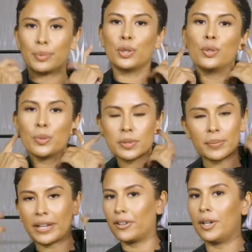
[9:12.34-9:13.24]
some hoops,
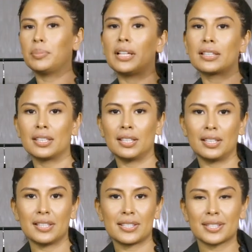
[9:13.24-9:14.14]
my hair up like
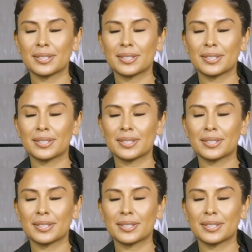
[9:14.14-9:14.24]
this.